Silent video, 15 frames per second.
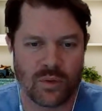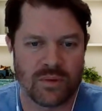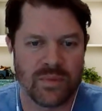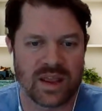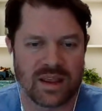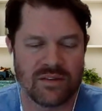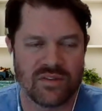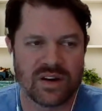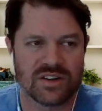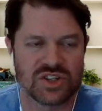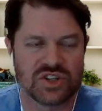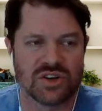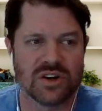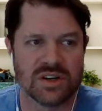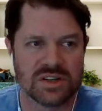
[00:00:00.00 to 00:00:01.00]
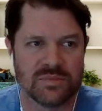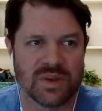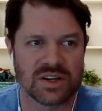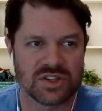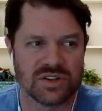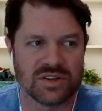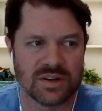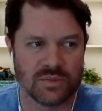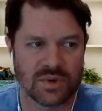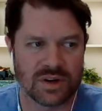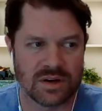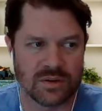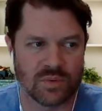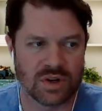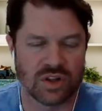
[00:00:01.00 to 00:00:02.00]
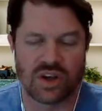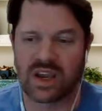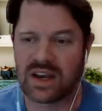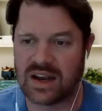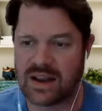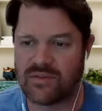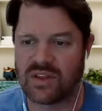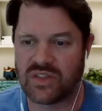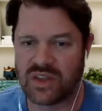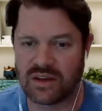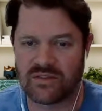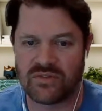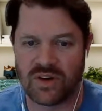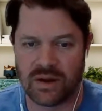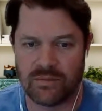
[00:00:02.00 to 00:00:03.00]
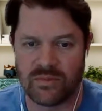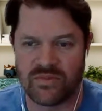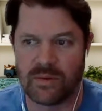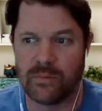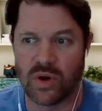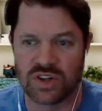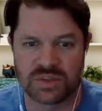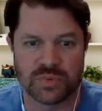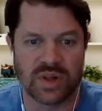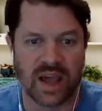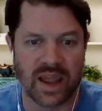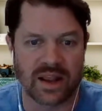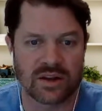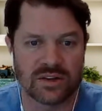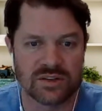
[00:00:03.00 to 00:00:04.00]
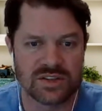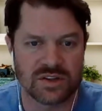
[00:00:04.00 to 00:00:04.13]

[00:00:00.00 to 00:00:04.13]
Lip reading: We're making very sure to make sure that we're looking at everything from multiple angles,